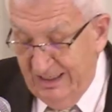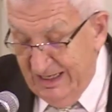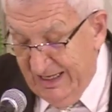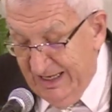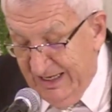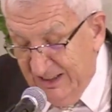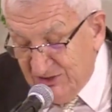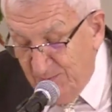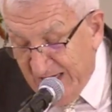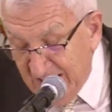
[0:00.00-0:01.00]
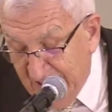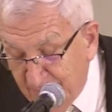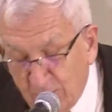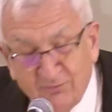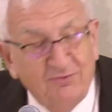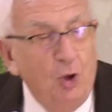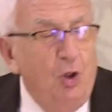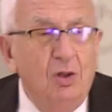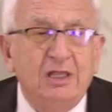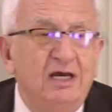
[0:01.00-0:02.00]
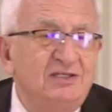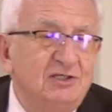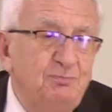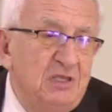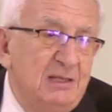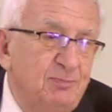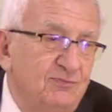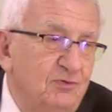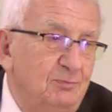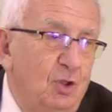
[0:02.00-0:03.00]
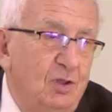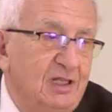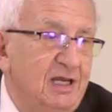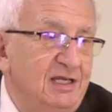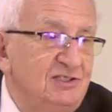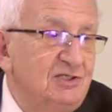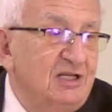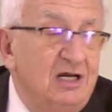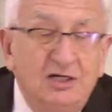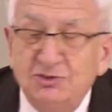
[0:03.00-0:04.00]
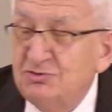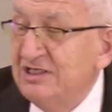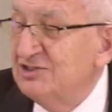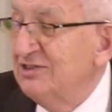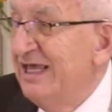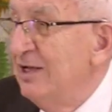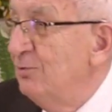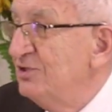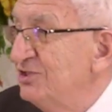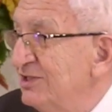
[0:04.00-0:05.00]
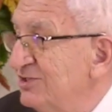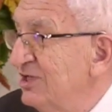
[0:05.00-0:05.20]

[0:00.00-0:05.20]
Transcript: The church, our church, your church, our Adventist church worldwide,